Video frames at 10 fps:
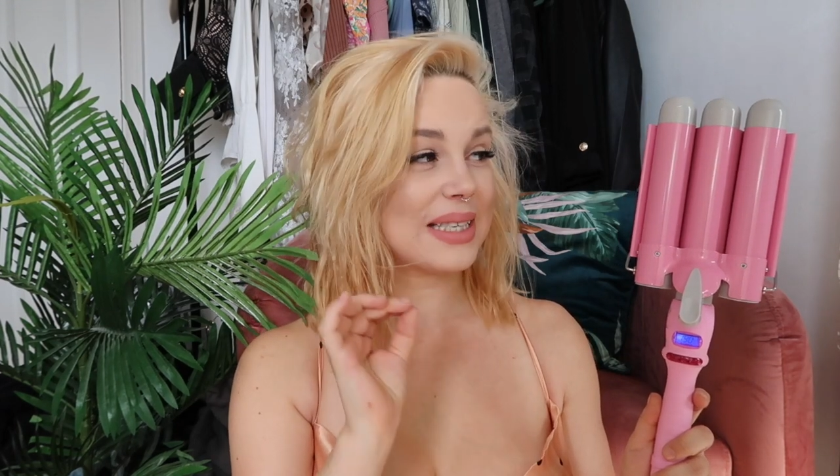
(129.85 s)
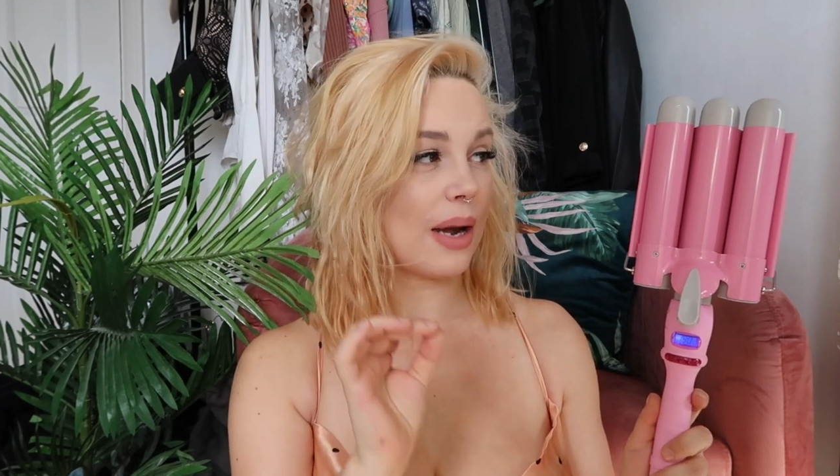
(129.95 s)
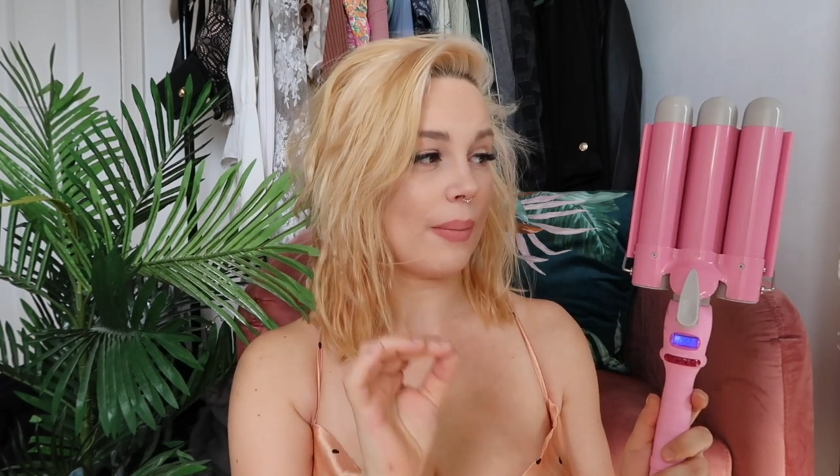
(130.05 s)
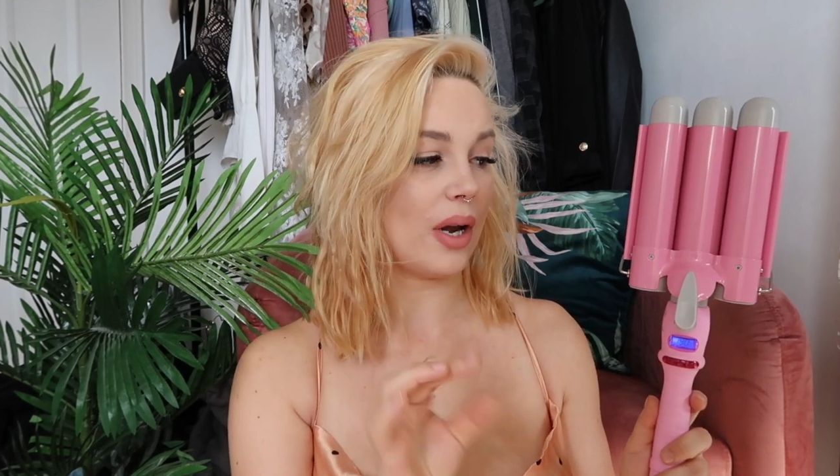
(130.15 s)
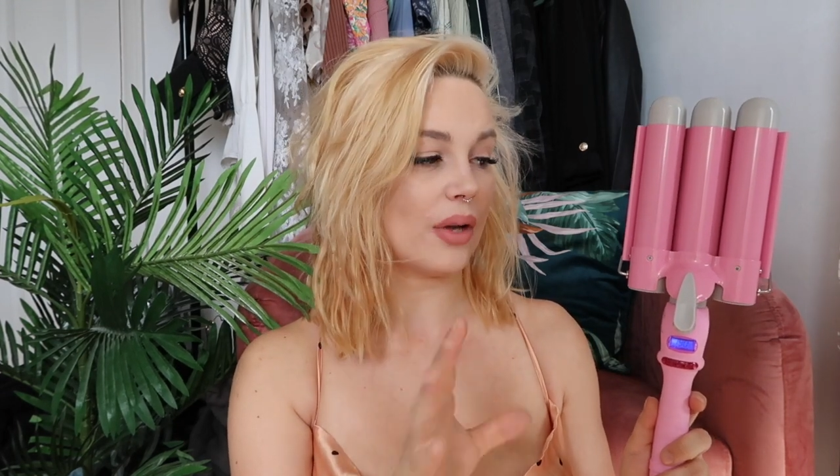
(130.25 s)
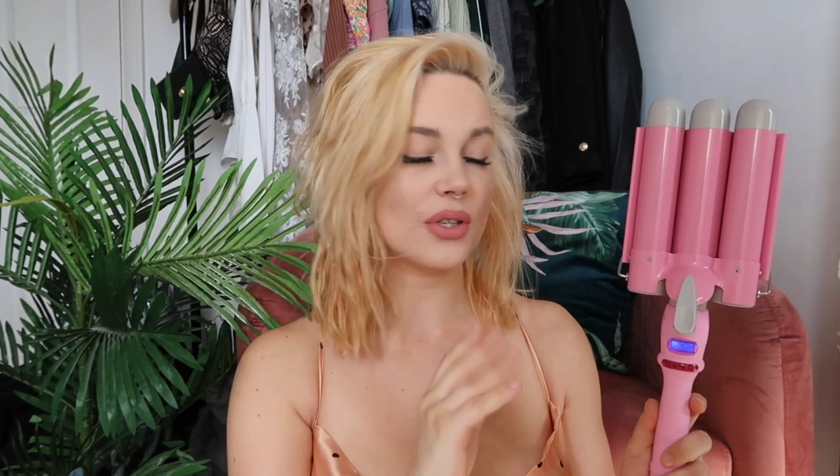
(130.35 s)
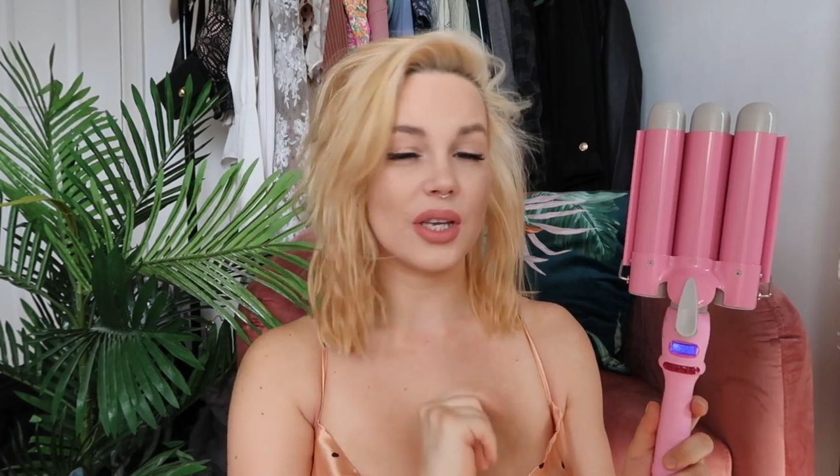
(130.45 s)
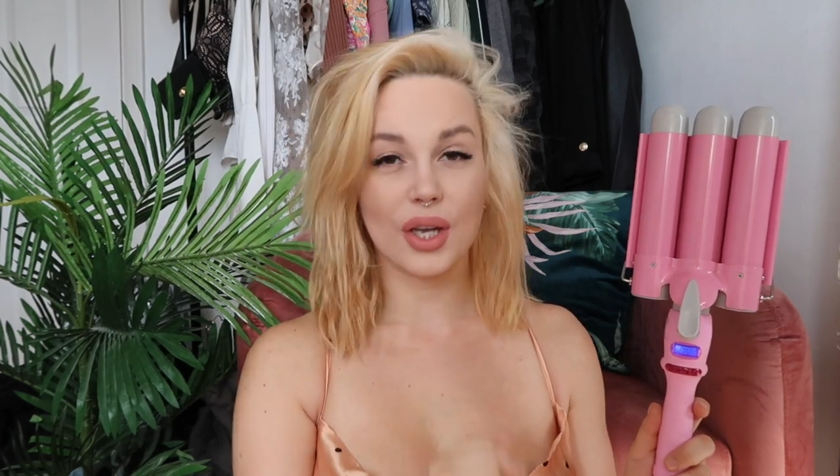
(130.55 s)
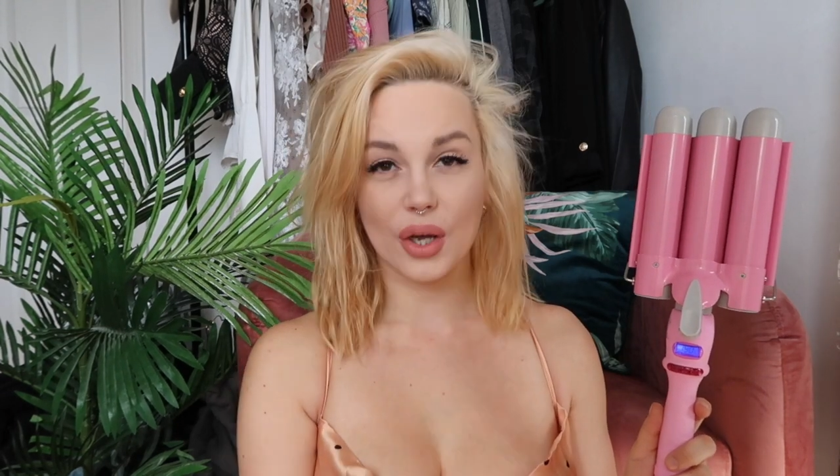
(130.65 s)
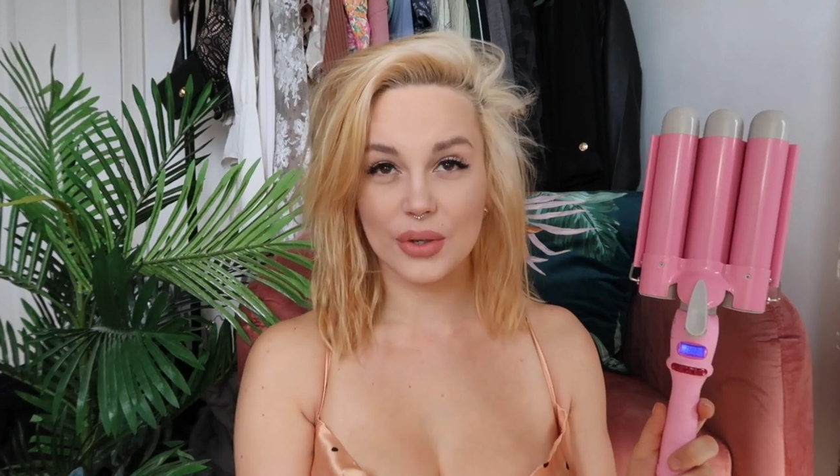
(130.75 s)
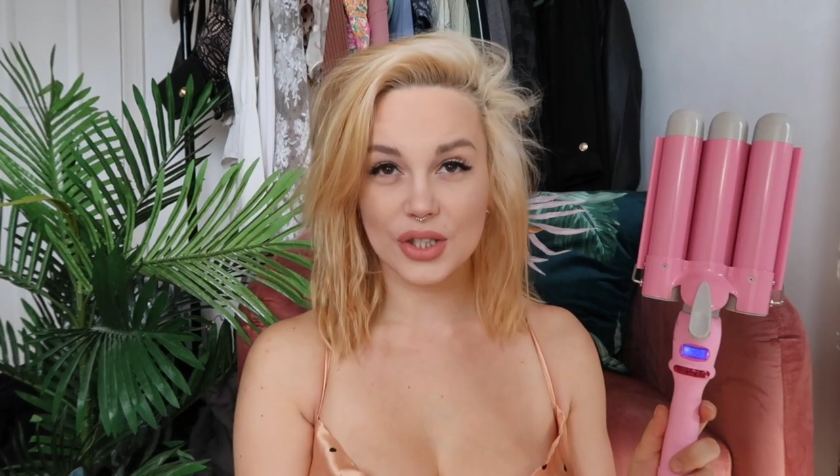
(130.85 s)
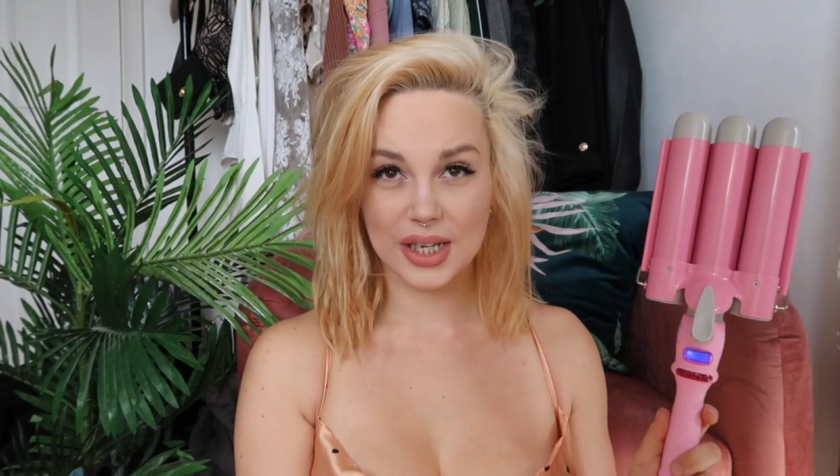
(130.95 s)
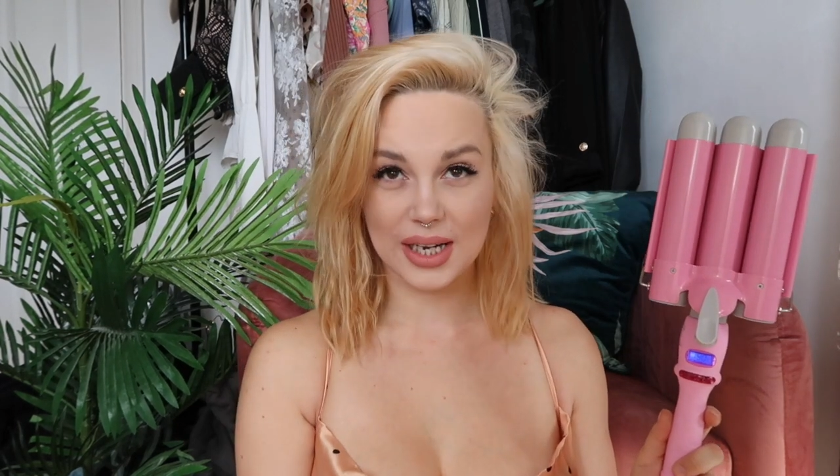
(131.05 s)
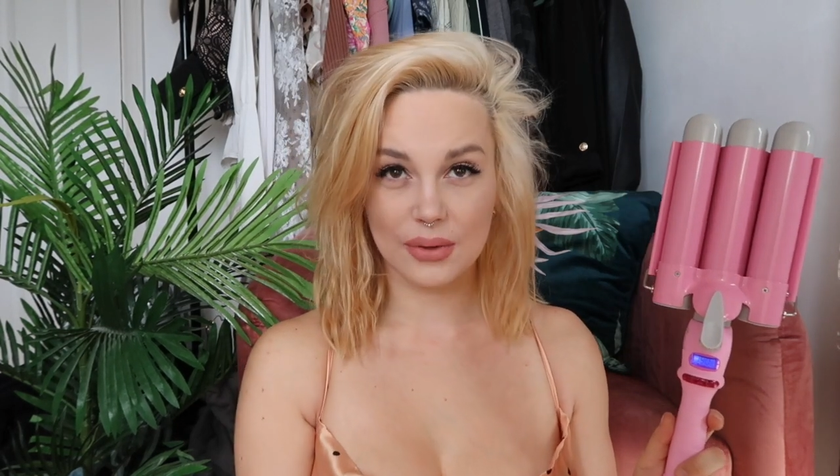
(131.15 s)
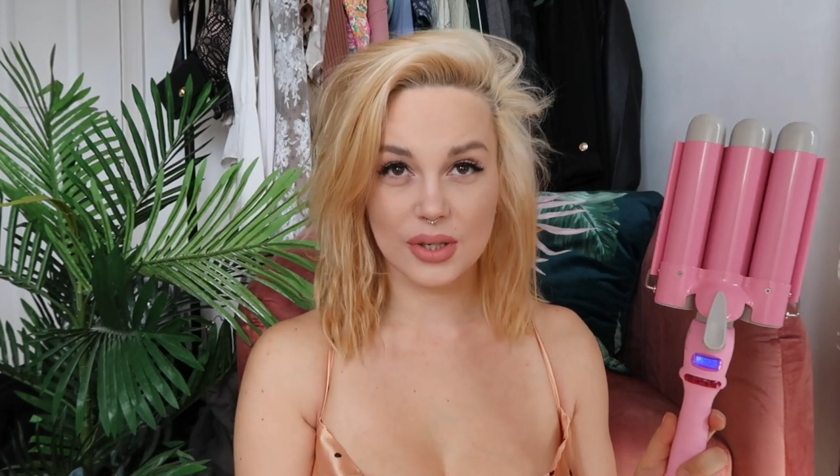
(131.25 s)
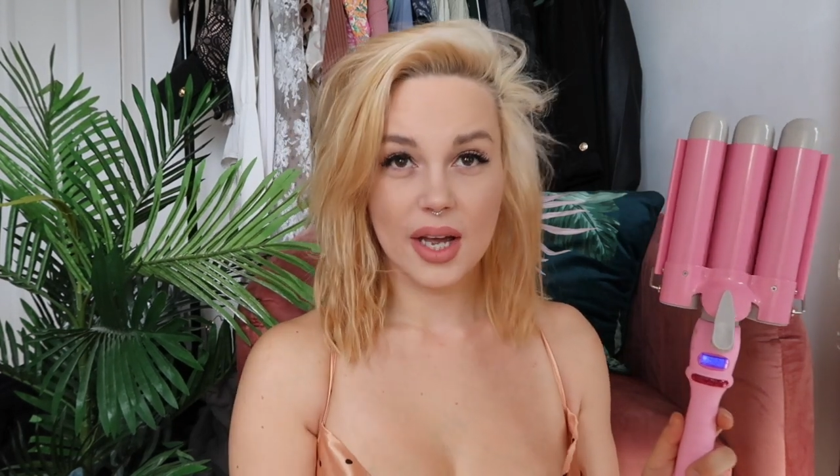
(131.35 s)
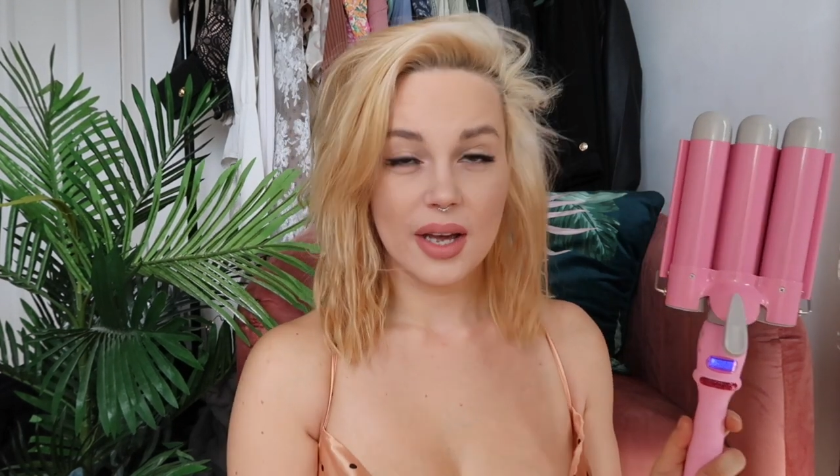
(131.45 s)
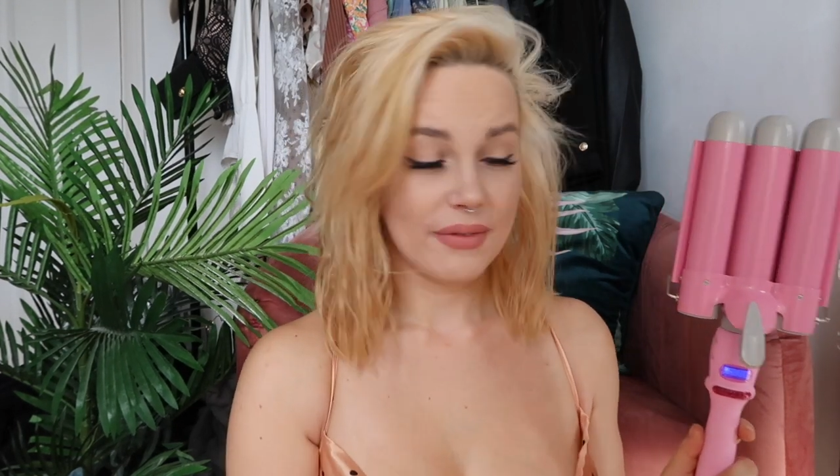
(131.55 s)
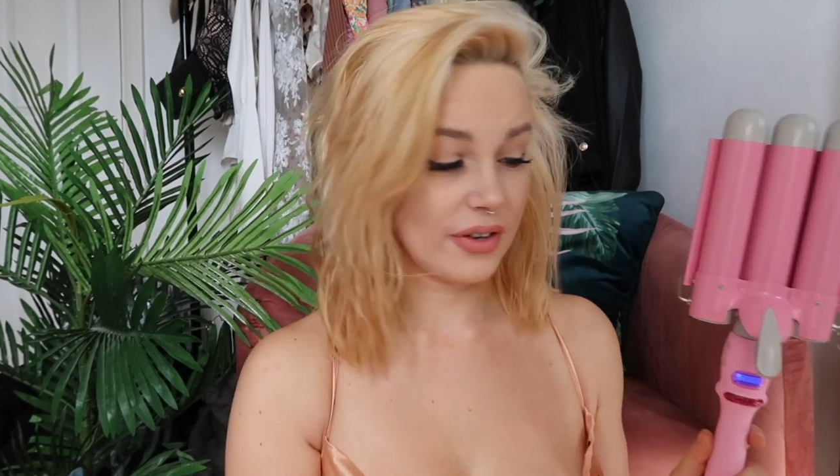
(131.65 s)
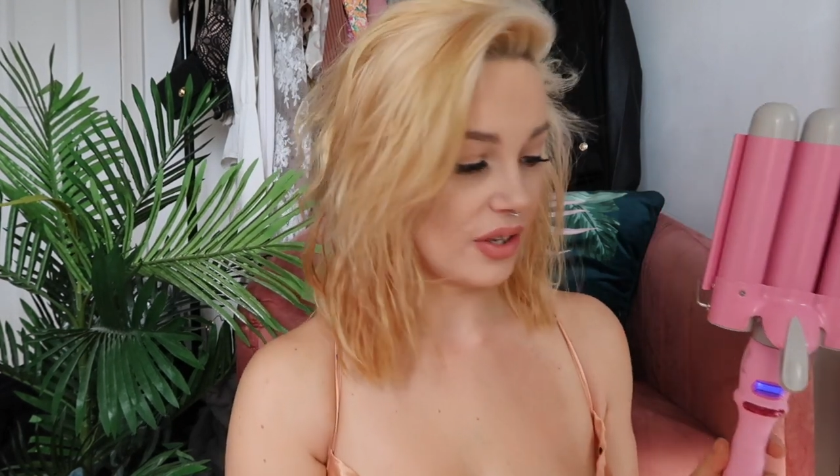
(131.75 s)
down below so you can go and check it out
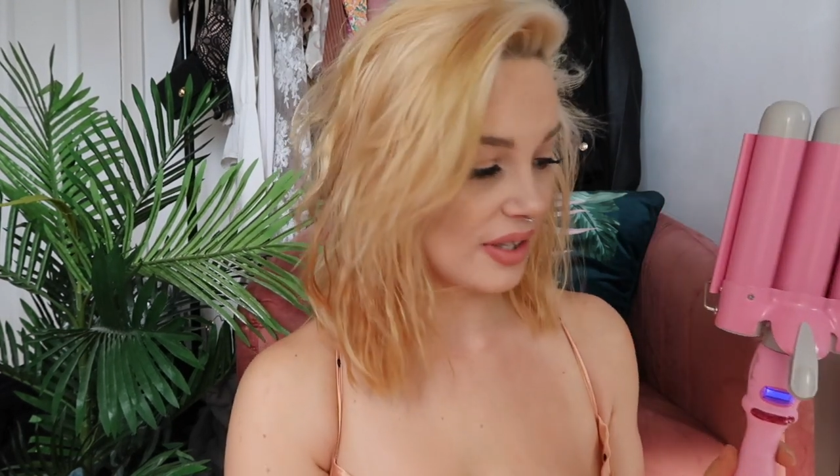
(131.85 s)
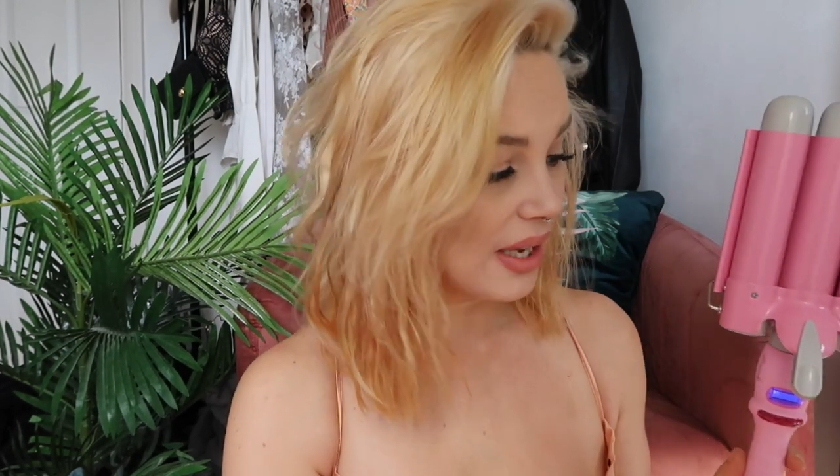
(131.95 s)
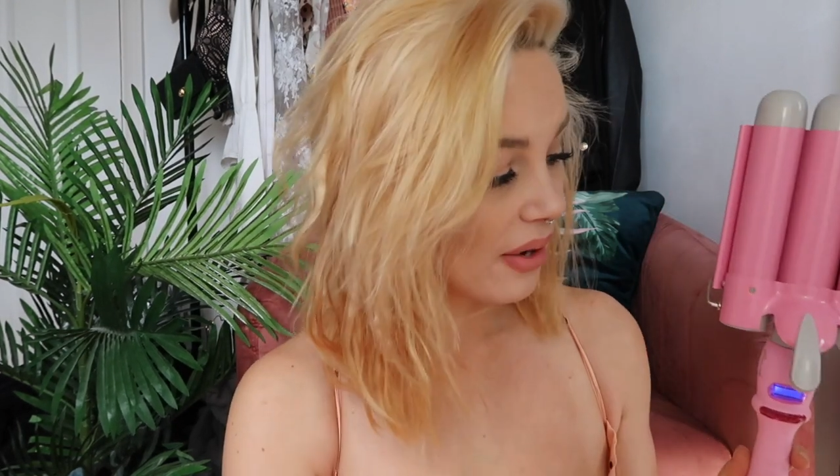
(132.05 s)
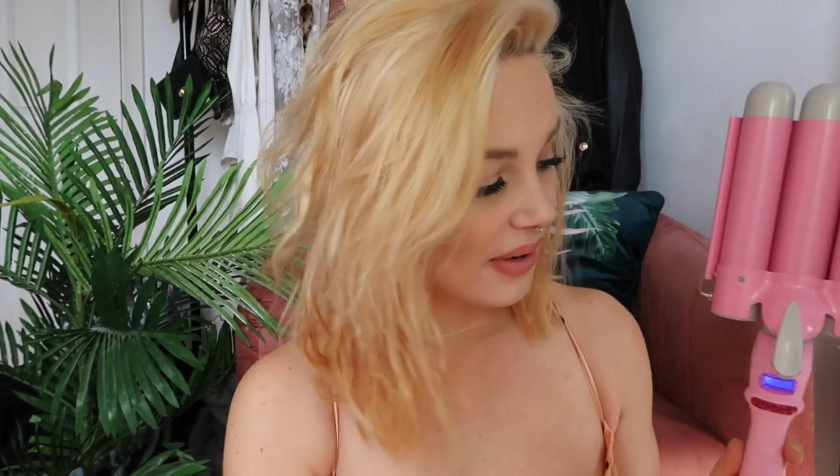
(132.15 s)
for yourself.